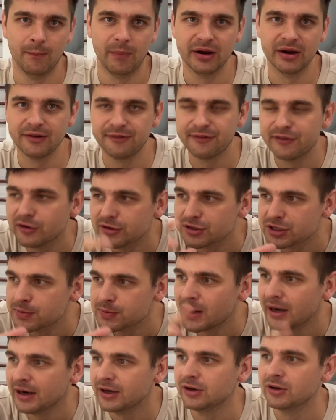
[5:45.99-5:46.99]
But if you're
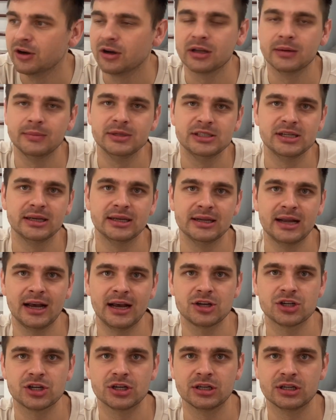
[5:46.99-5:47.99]
smart, you're not going to be taking
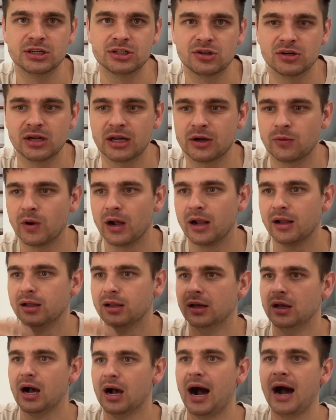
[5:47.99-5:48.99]
action because you're like, well,